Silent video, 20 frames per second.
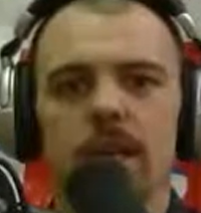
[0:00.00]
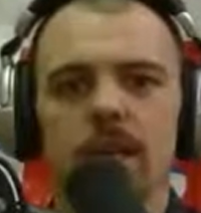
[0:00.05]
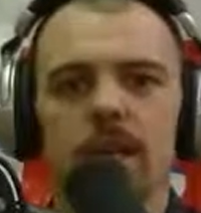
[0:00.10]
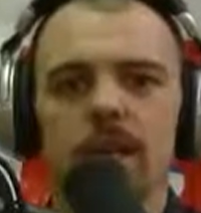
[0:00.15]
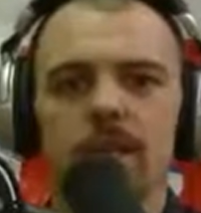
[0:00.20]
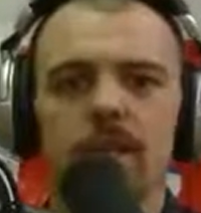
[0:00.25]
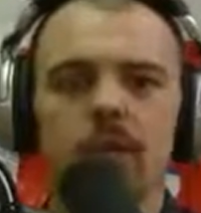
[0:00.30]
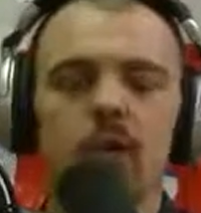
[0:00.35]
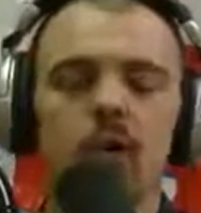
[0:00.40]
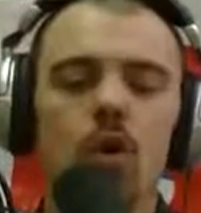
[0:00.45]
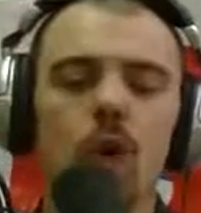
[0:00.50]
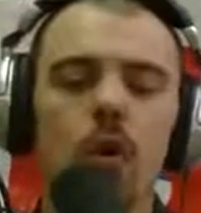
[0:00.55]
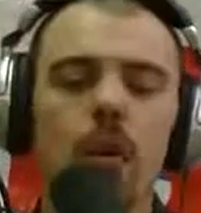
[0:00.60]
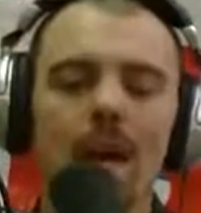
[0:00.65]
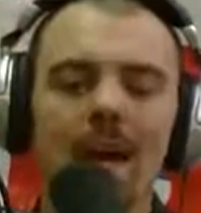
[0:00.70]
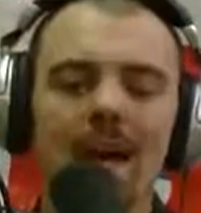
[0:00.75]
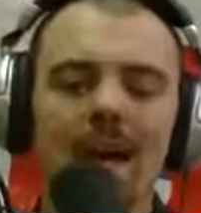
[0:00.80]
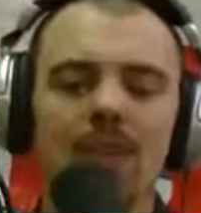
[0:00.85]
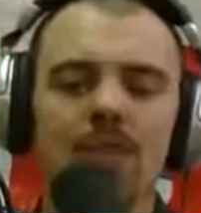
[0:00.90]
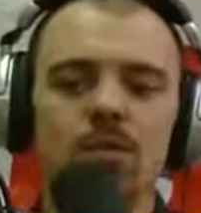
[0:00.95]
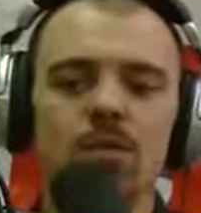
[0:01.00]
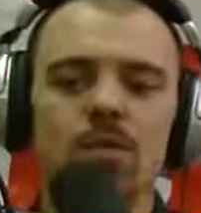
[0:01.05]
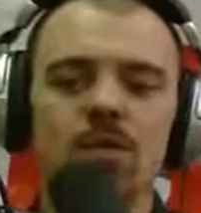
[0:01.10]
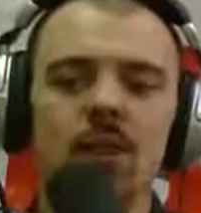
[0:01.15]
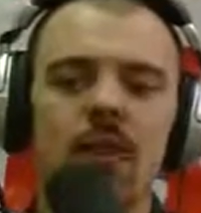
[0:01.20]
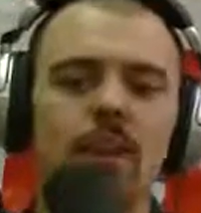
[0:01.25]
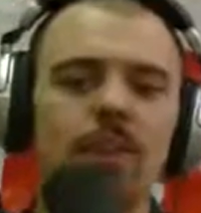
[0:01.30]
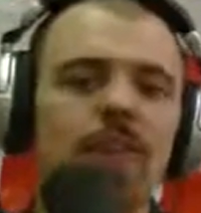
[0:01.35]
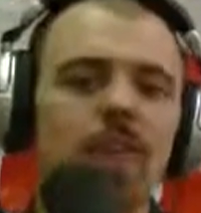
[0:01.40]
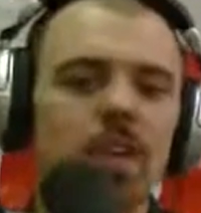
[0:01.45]
If you go back to when
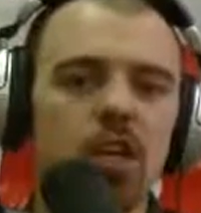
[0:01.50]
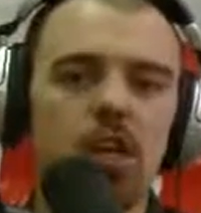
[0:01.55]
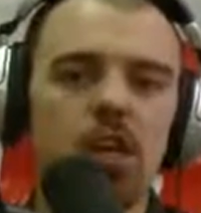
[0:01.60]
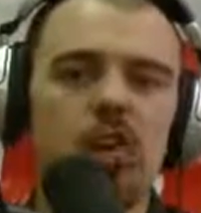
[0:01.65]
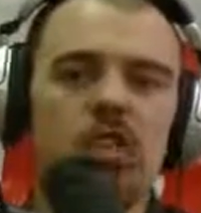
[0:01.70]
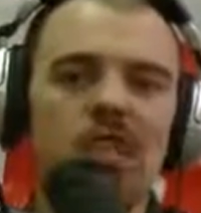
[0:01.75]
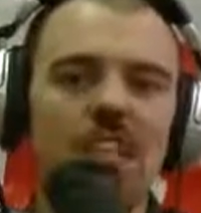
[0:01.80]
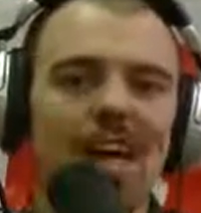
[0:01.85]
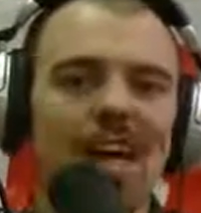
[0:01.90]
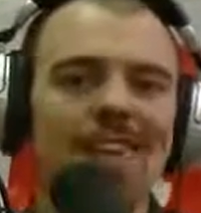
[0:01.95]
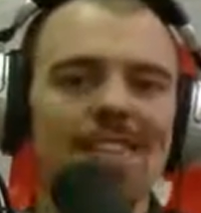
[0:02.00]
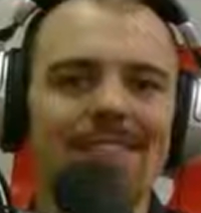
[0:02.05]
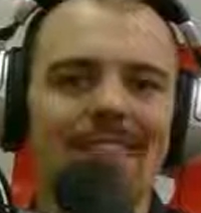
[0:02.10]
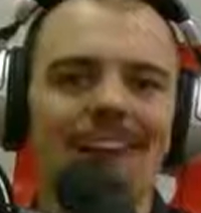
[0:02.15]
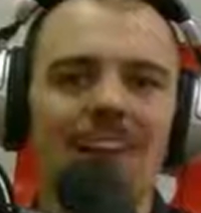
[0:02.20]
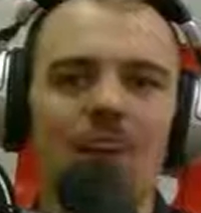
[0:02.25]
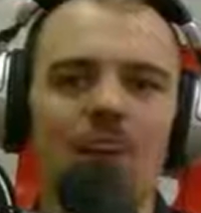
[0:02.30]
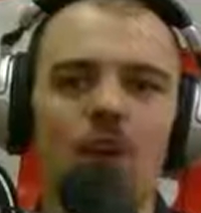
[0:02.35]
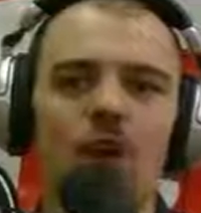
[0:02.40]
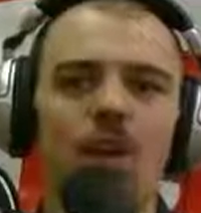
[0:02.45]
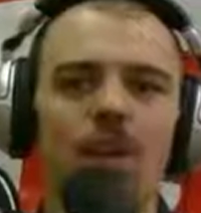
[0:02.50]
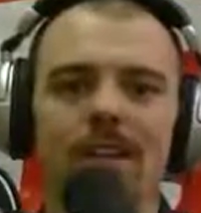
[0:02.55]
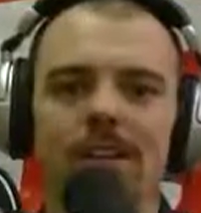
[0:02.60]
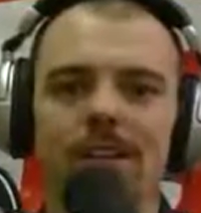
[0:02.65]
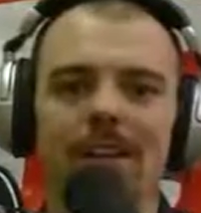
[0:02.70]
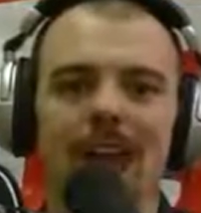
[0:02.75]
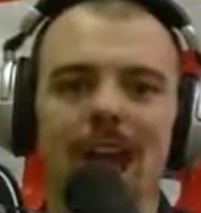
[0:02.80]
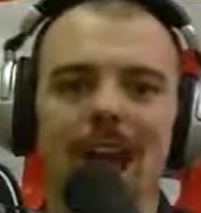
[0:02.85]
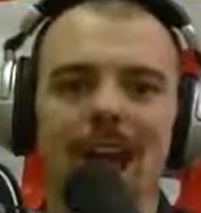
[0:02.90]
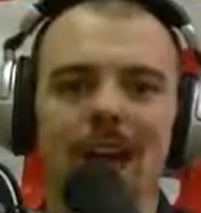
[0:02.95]
FDR signed that law
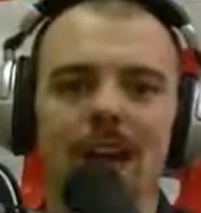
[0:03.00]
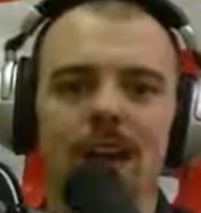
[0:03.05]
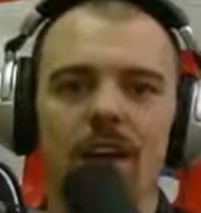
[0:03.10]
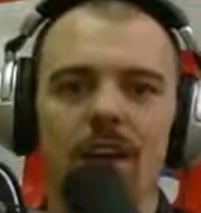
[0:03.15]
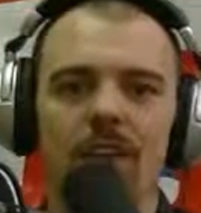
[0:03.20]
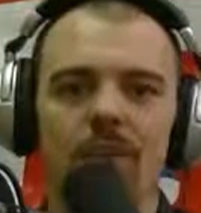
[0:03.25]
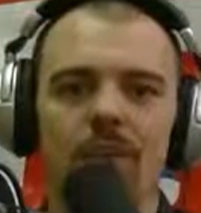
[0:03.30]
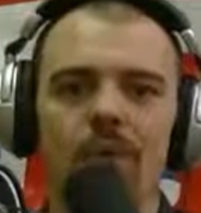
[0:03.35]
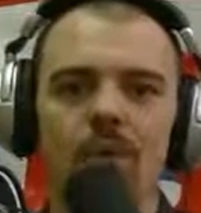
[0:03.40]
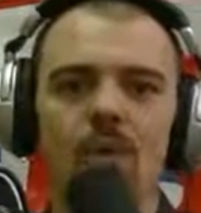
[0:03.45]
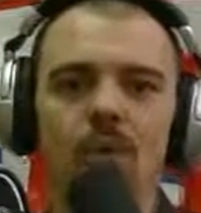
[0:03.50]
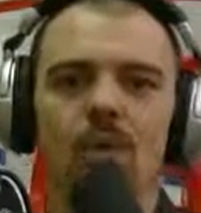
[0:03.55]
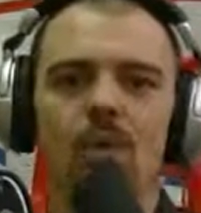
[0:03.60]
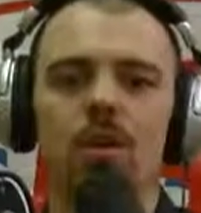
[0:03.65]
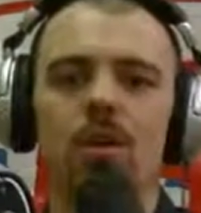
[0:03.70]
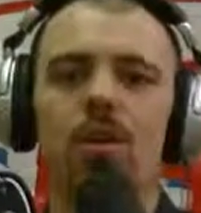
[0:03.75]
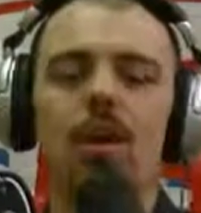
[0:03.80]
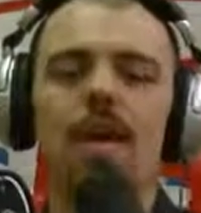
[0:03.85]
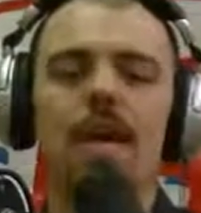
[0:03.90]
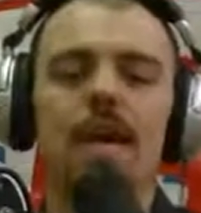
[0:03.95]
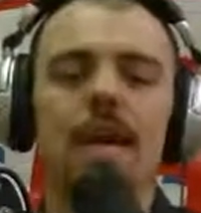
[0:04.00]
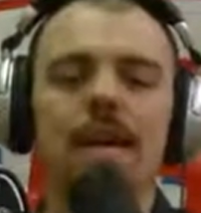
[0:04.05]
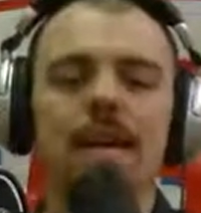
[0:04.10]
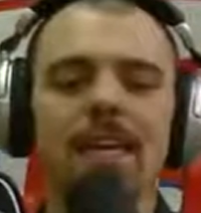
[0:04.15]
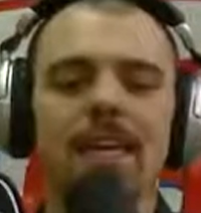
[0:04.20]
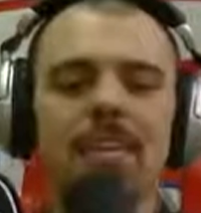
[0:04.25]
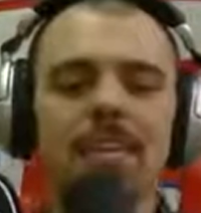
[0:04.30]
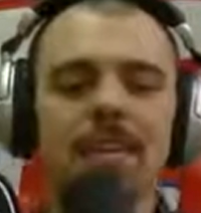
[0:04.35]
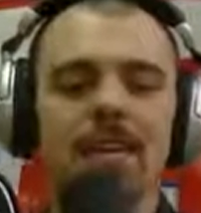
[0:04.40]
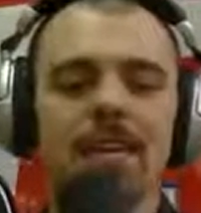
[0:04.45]
into an order,
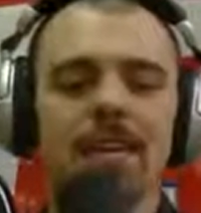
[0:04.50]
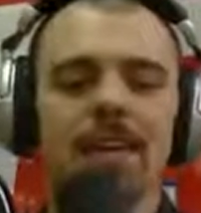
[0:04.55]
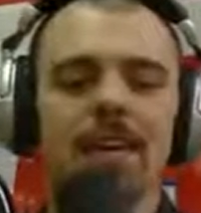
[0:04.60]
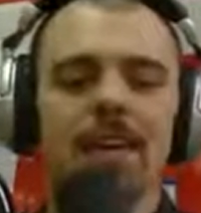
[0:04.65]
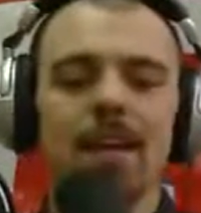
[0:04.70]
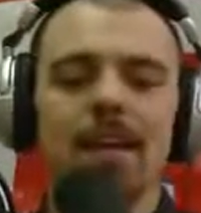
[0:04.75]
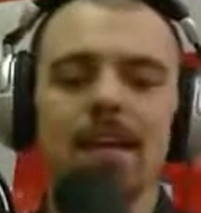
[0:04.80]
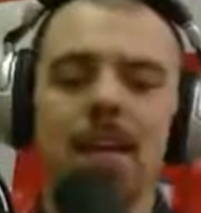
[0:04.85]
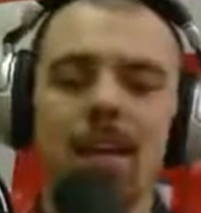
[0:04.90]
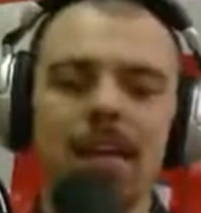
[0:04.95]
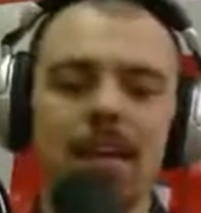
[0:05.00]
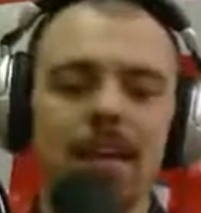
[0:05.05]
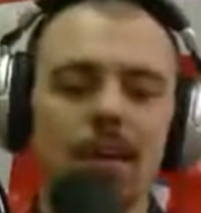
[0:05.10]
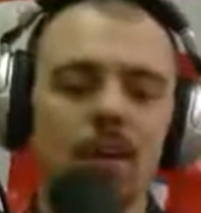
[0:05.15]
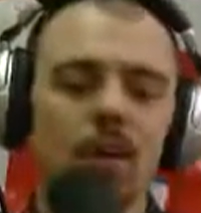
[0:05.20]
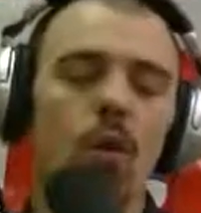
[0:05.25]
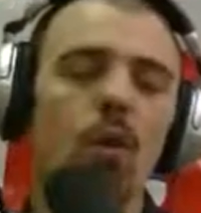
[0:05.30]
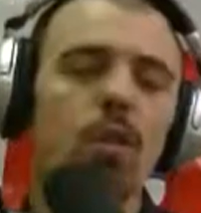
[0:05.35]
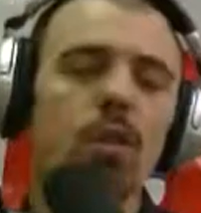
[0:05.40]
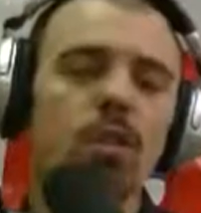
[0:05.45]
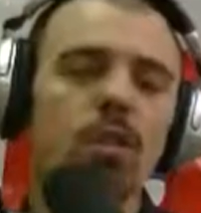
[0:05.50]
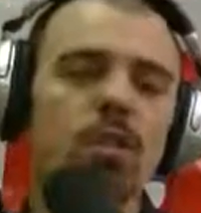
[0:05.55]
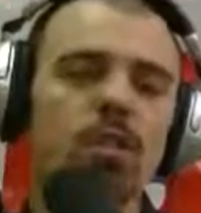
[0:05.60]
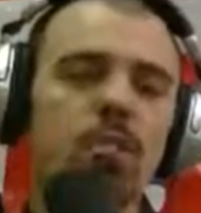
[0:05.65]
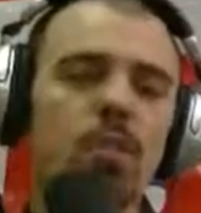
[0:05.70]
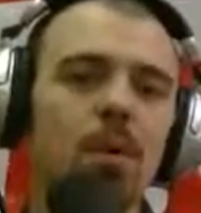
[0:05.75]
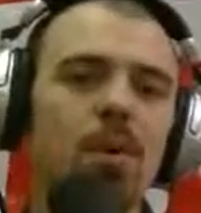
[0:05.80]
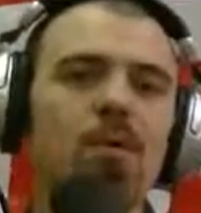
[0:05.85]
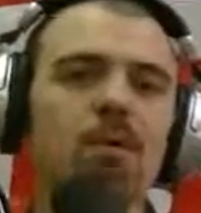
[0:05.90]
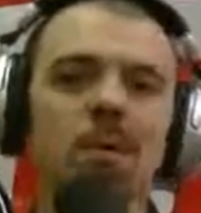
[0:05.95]
he said that it only was
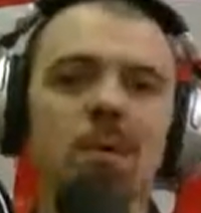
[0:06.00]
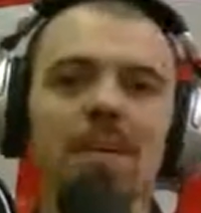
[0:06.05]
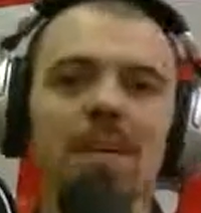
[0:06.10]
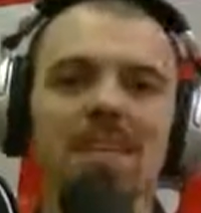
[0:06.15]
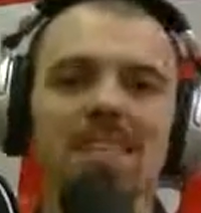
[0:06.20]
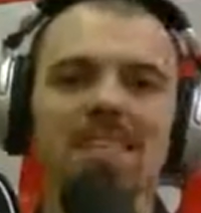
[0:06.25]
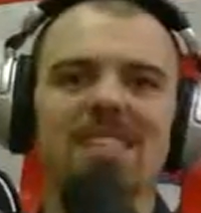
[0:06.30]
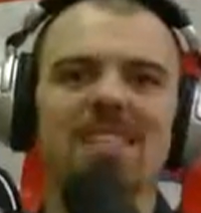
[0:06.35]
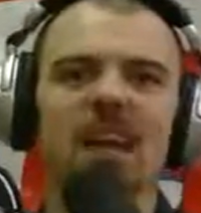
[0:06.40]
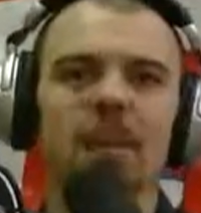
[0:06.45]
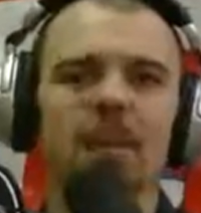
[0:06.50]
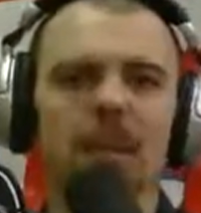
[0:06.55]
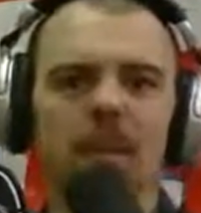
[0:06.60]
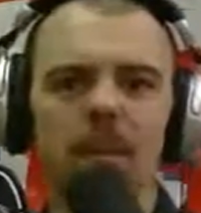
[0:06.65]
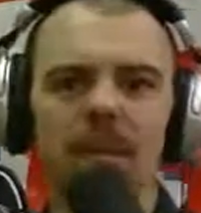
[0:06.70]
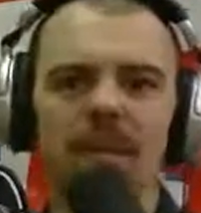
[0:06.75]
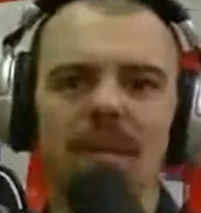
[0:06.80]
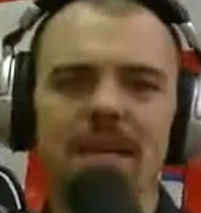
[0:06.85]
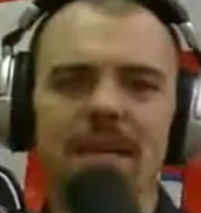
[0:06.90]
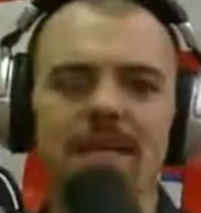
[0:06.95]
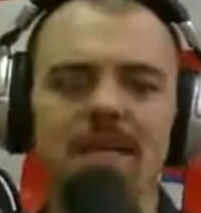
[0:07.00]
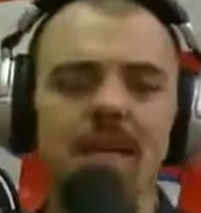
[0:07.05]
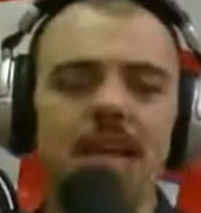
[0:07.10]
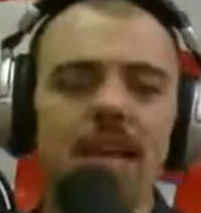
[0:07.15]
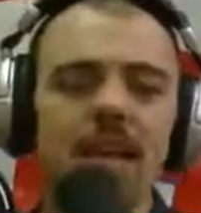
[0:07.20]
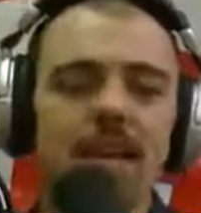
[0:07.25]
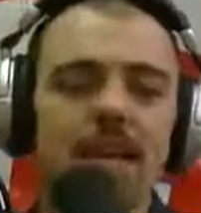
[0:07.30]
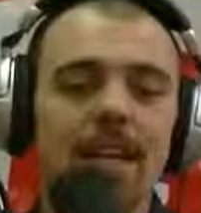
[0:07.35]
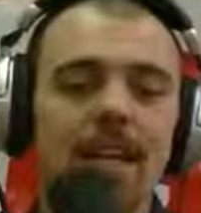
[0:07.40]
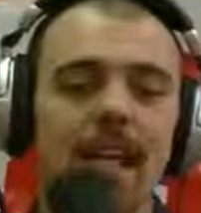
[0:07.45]
supposed to be a supplement.
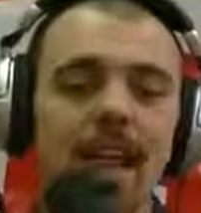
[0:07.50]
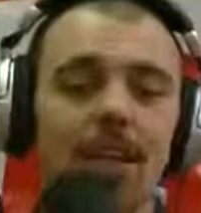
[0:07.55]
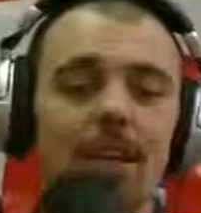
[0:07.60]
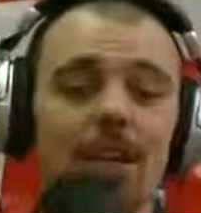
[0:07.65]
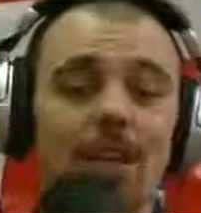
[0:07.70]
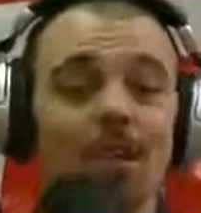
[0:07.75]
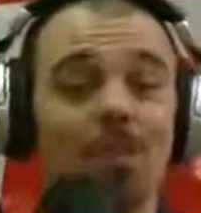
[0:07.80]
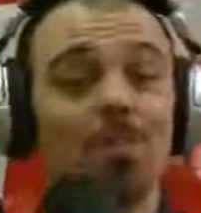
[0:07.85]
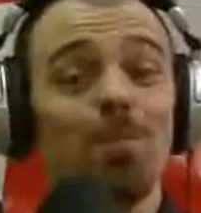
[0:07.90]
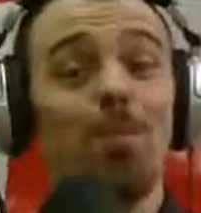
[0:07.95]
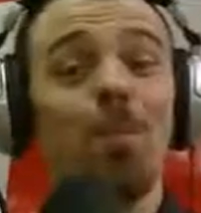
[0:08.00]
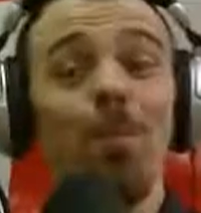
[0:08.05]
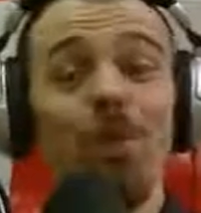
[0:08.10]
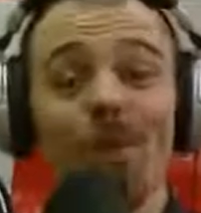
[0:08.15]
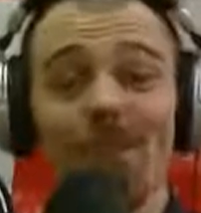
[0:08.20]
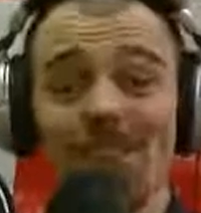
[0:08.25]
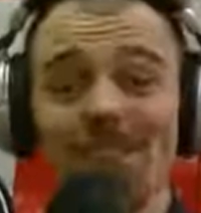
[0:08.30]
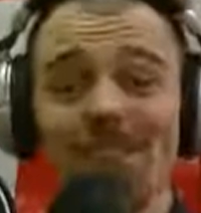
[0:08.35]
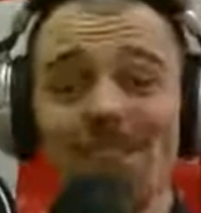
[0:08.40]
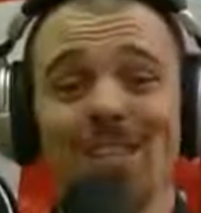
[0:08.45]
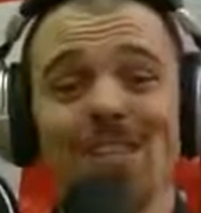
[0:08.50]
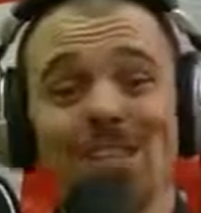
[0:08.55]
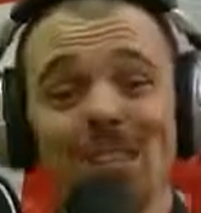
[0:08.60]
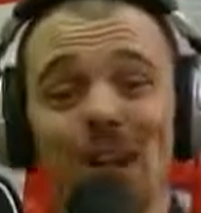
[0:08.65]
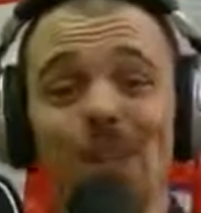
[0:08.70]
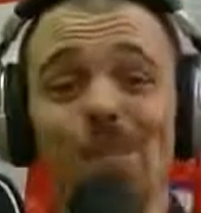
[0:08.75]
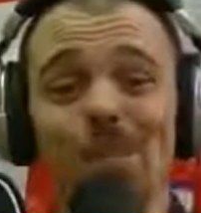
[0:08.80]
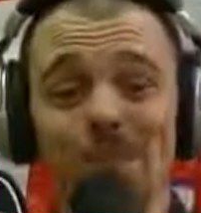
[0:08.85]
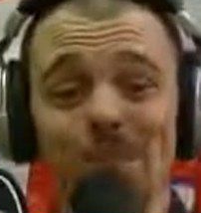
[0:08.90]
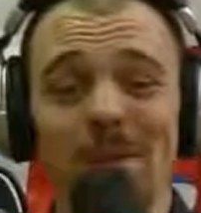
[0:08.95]
Now, it's more than a
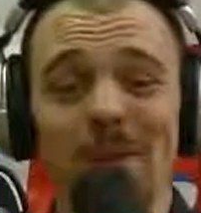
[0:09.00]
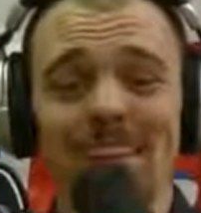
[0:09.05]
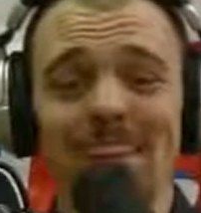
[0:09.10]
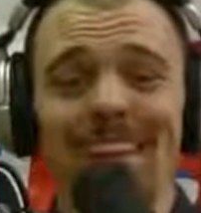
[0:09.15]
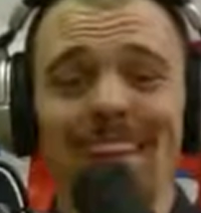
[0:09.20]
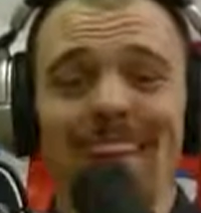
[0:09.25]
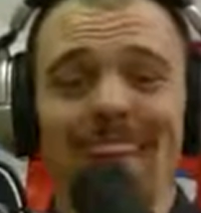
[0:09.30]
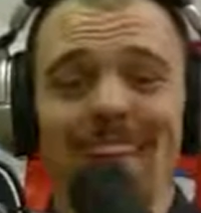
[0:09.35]
supplement.